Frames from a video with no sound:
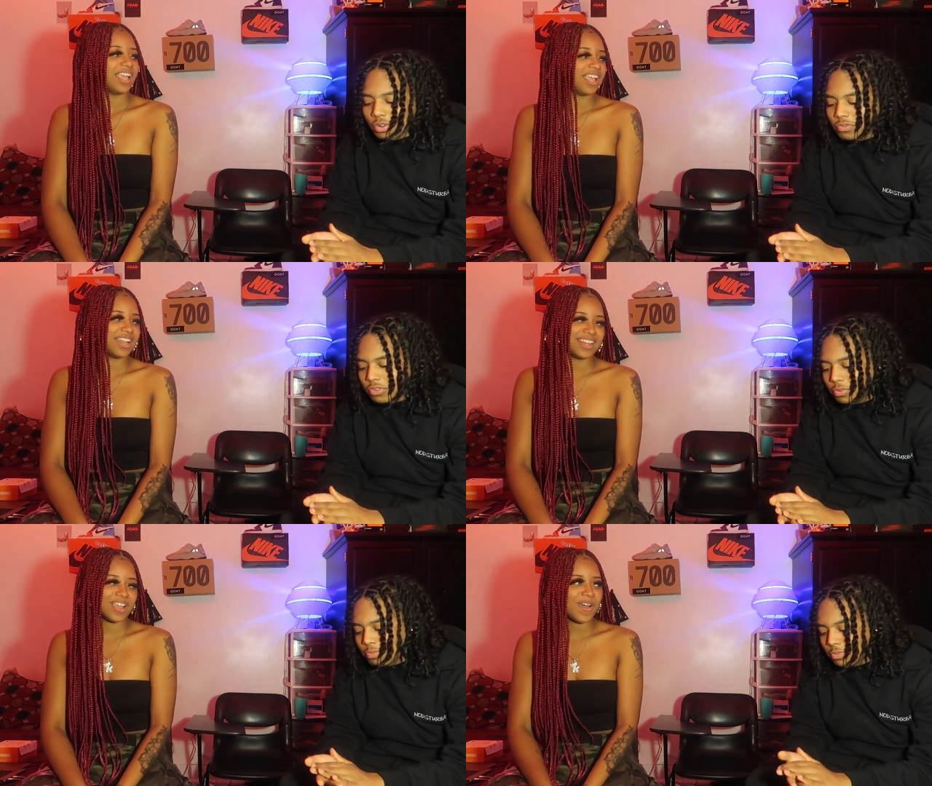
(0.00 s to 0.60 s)
Speaker 1: boyfriend.
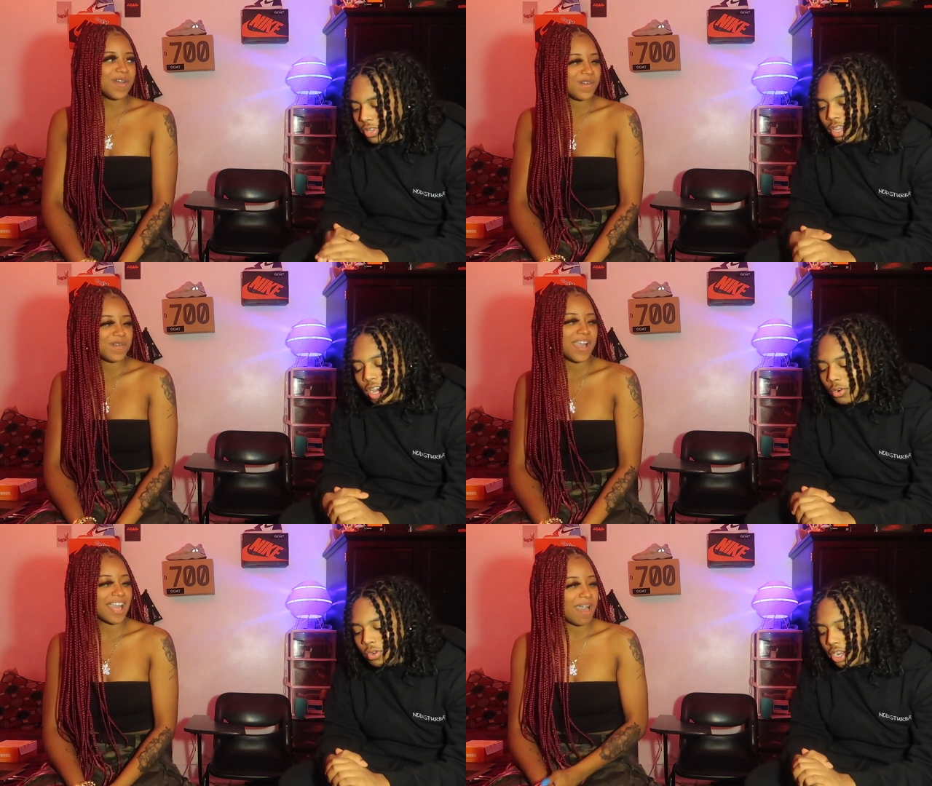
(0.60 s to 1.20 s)
Crib. No,
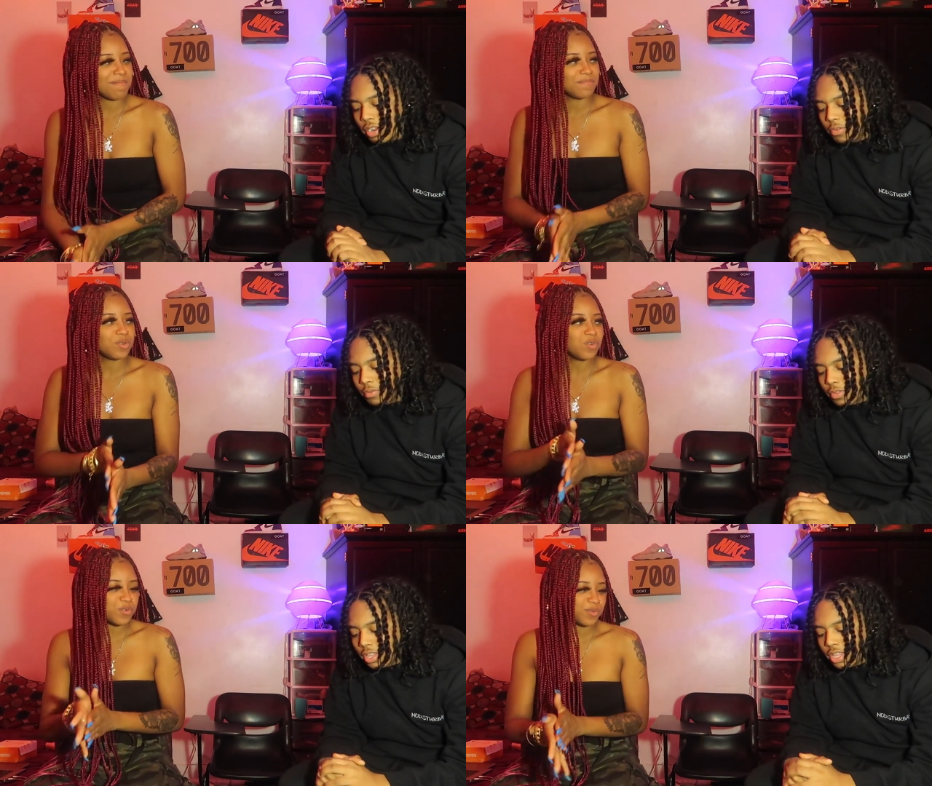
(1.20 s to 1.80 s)
I, I got
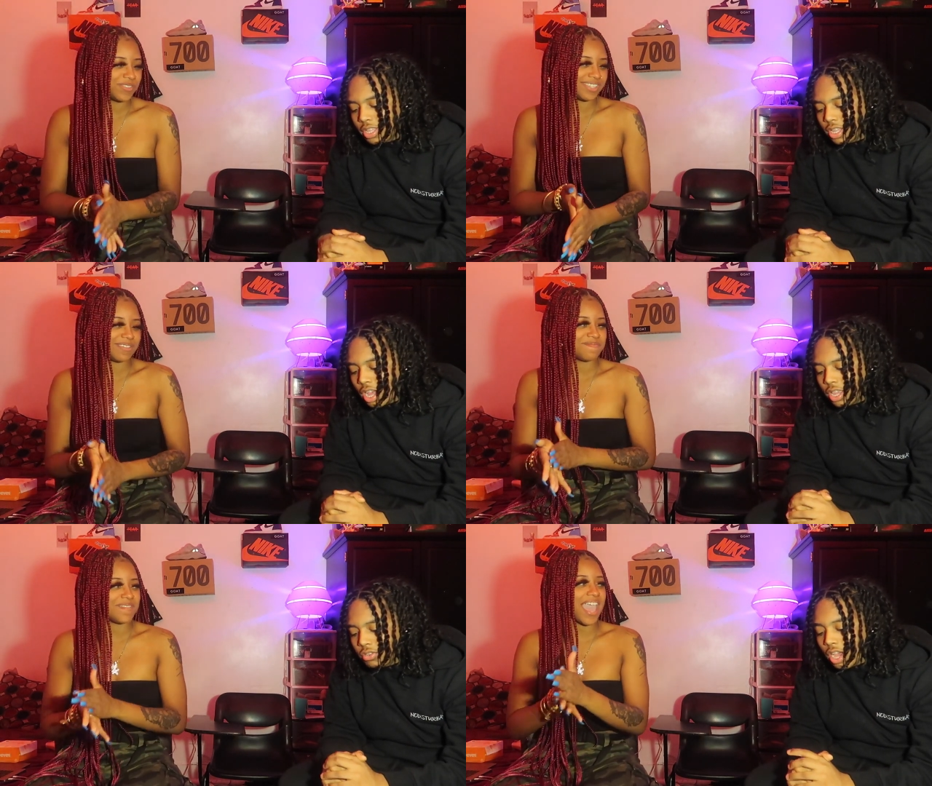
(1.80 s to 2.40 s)
moves.
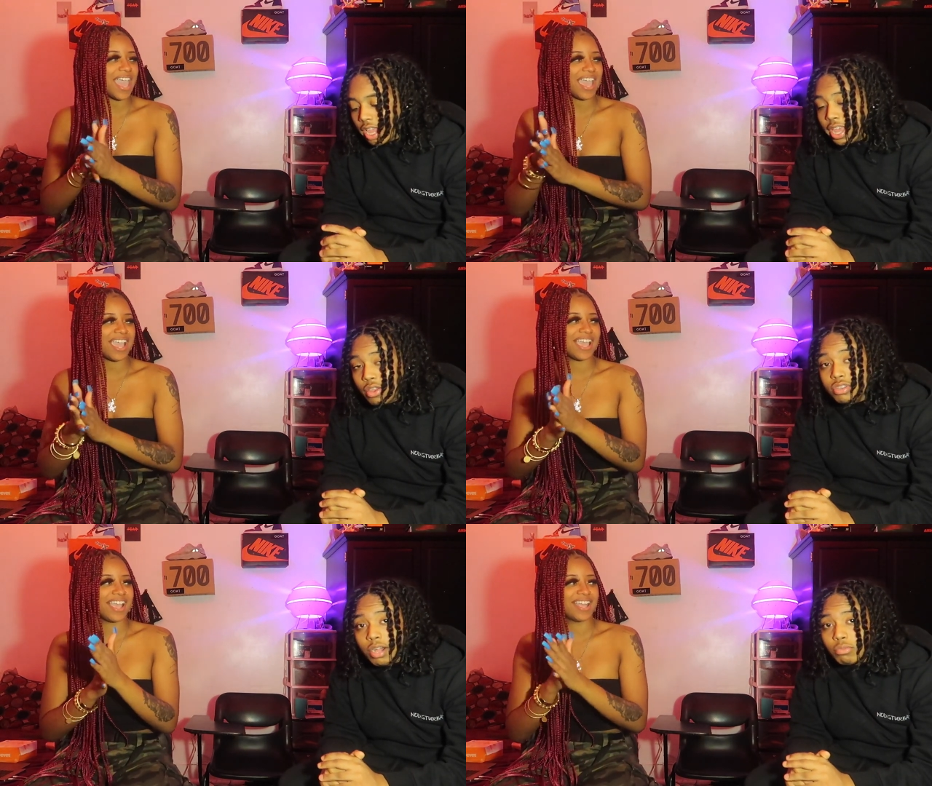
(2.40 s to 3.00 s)
Nah, you make. got yeah,
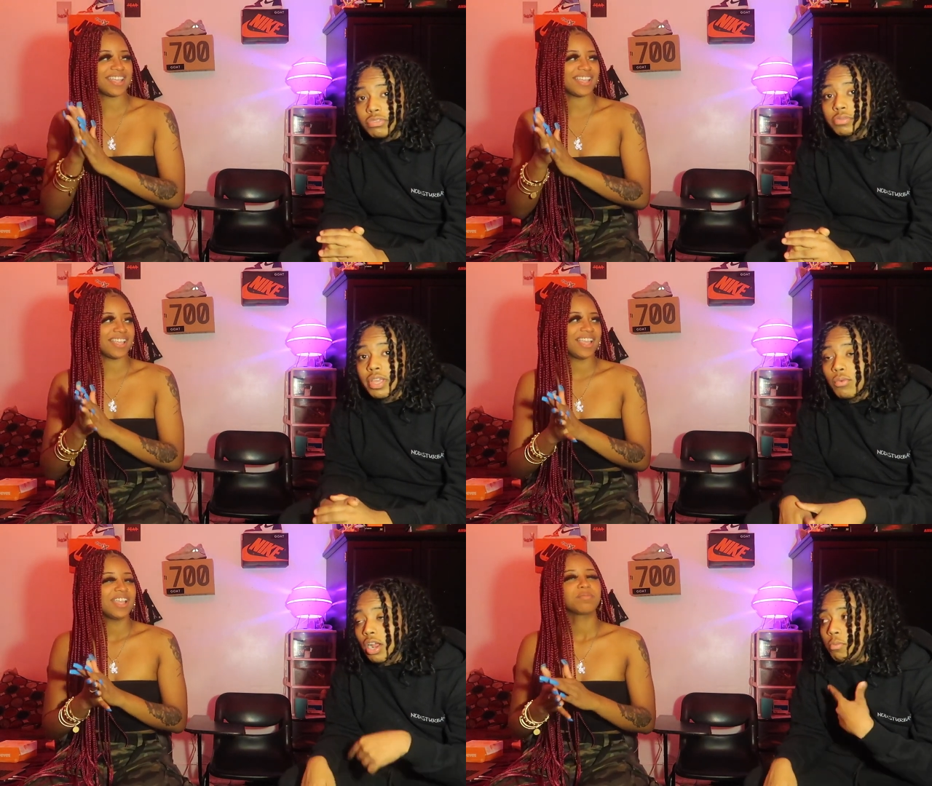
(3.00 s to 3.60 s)
you got moves to
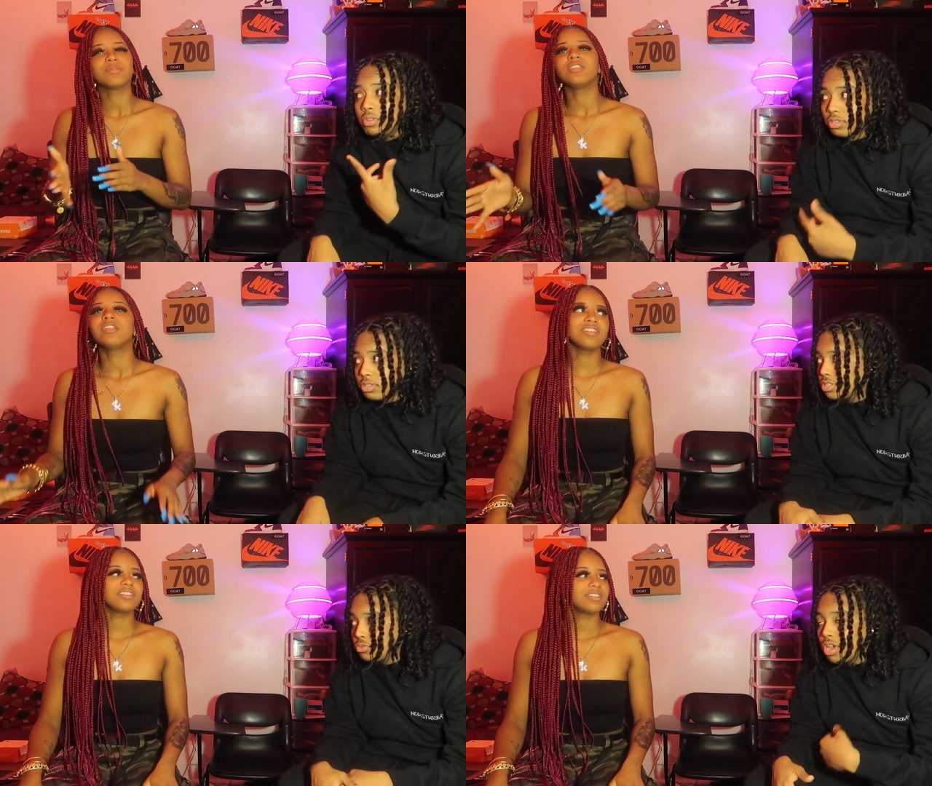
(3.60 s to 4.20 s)
make without me.
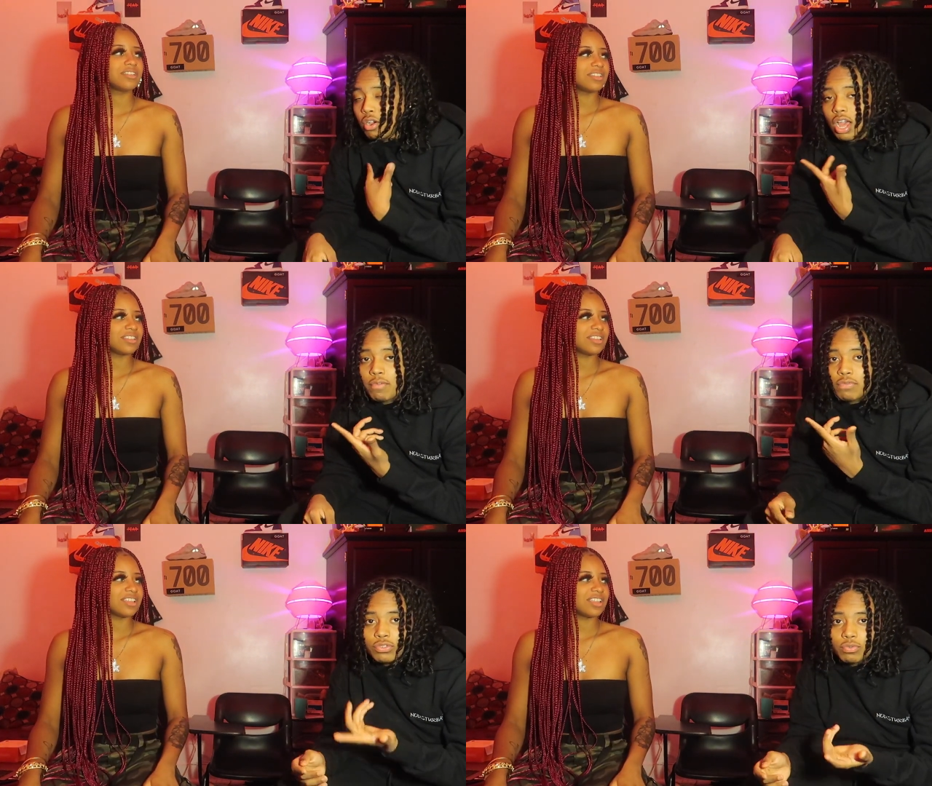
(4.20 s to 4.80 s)
You're not gonna have
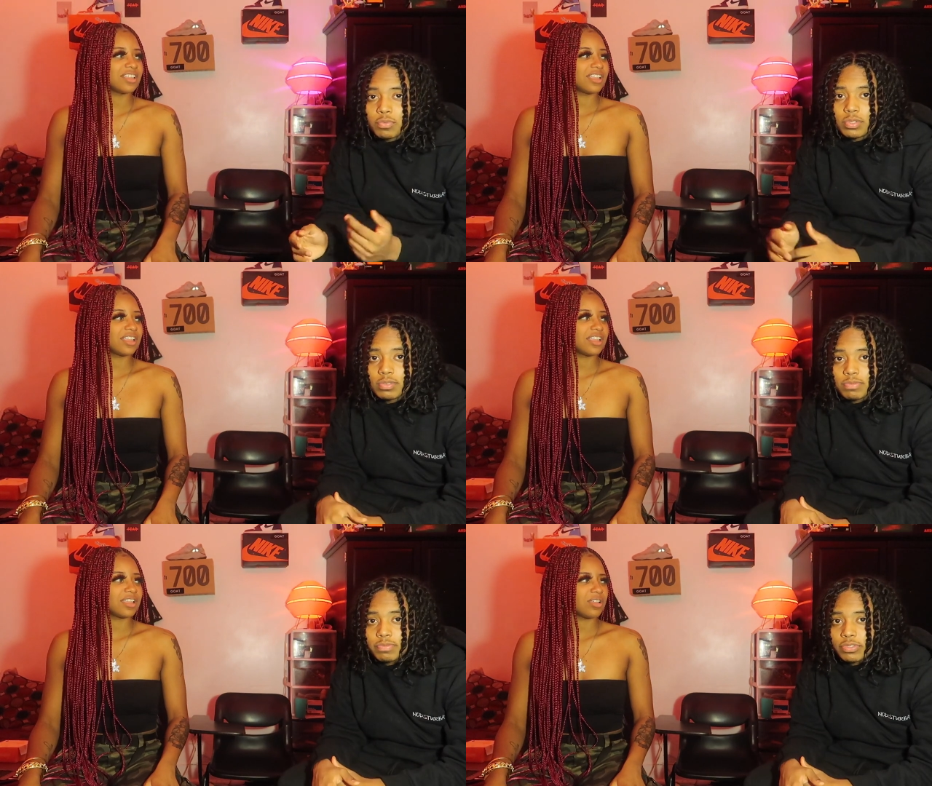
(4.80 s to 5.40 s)
a future with me.
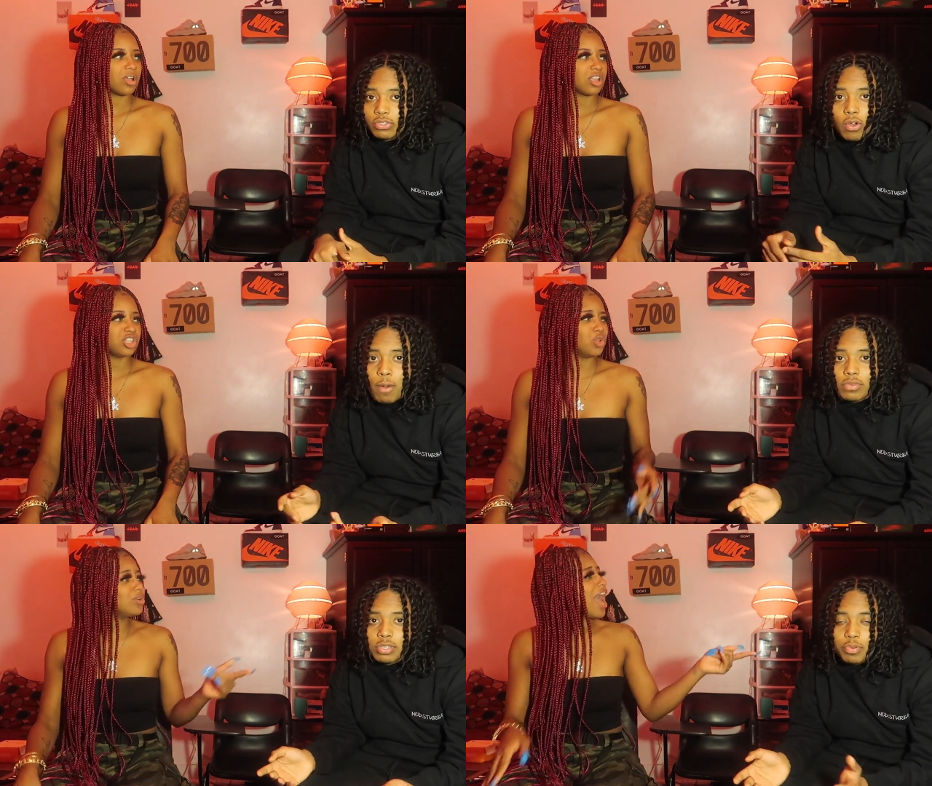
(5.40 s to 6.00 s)
So
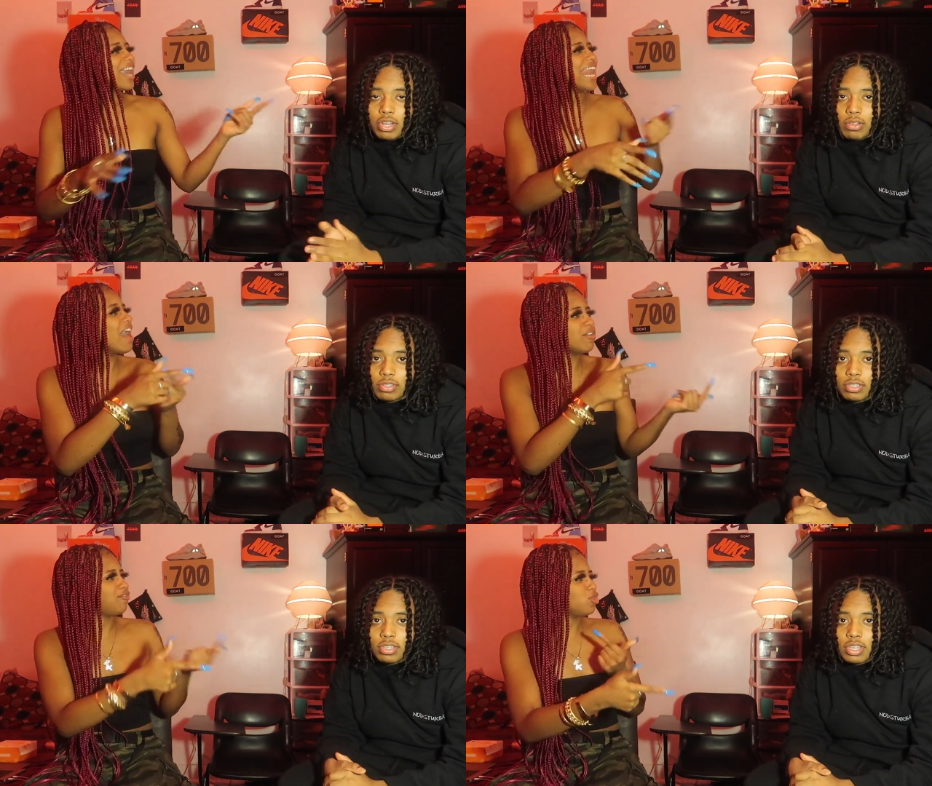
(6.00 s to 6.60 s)
I'm. You're not
Speaker 2: gonna
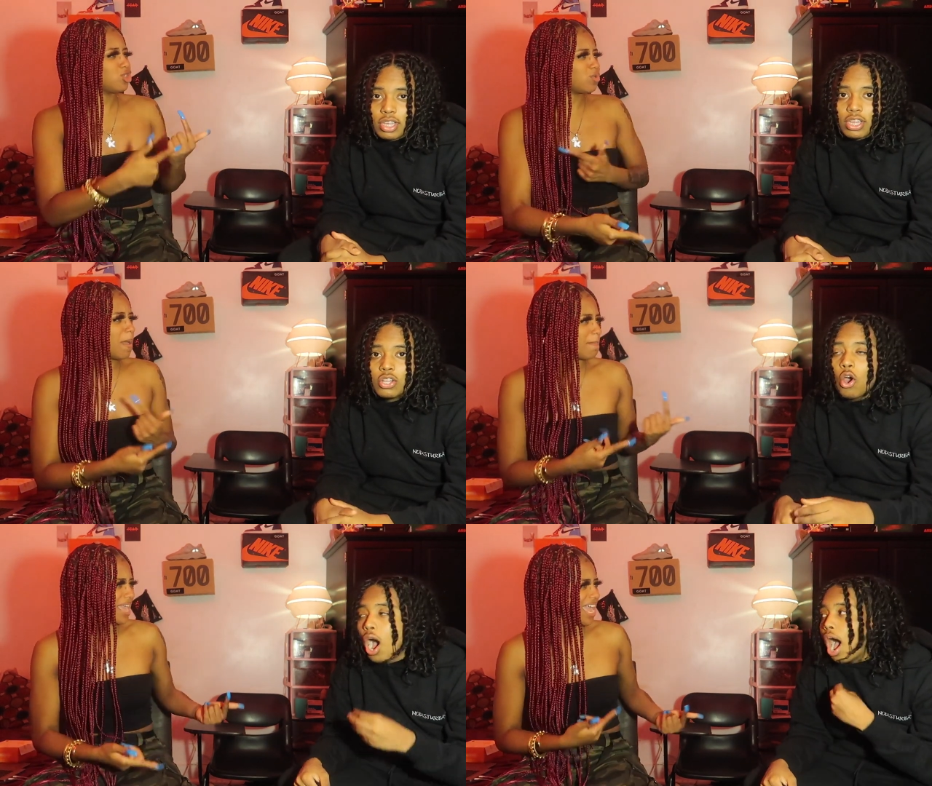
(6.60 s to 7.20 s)
have a future with no, me.